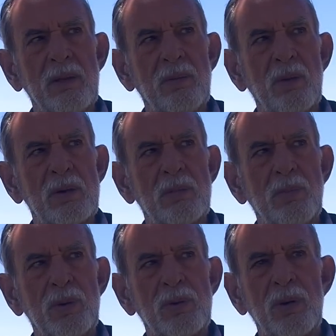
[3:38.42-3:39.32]
want to
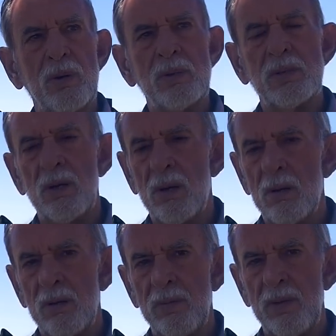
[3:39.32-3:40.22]
bulldoze
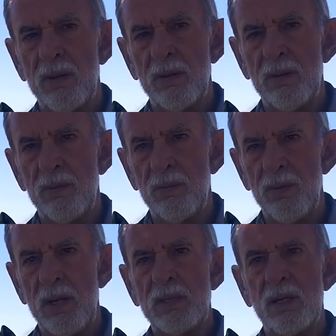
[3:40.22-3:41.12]
all of the
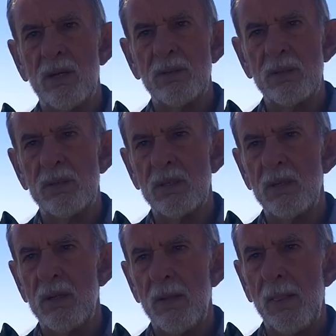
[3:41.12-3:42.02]
ranch houses,
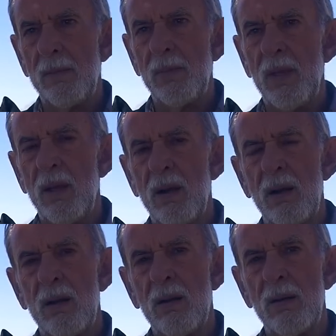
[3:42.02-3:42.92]

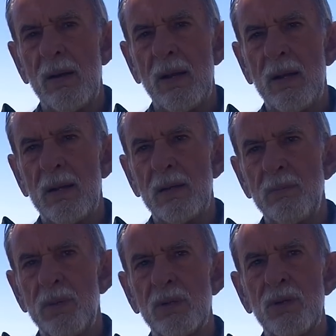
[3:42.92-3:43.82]
and
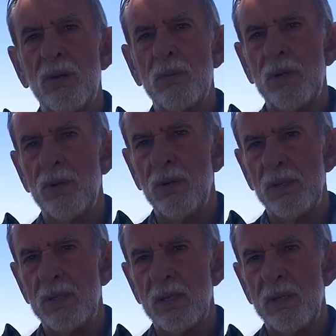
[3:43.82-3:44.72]
build
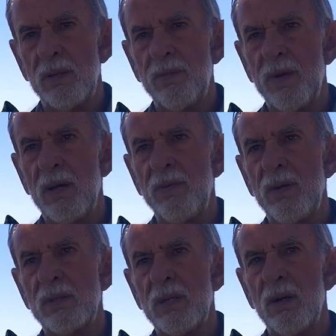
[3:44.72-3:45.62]
dormitories. In 5
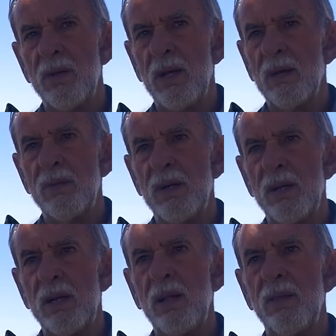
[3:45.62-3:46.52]
years now, they haven't
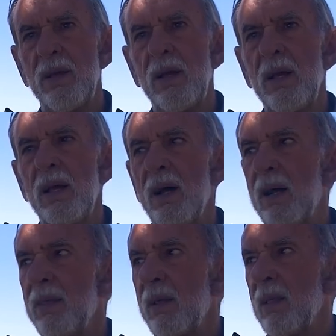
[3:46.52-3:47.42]
done anything.
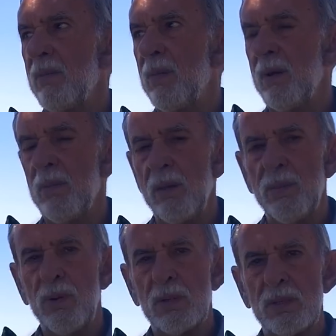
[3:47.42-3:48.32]
I think they've read my
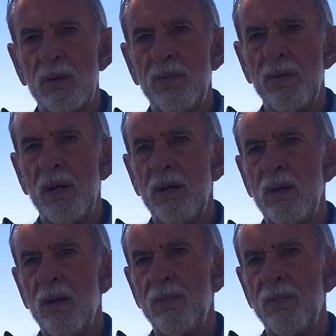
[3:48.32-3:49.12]
books and are afraid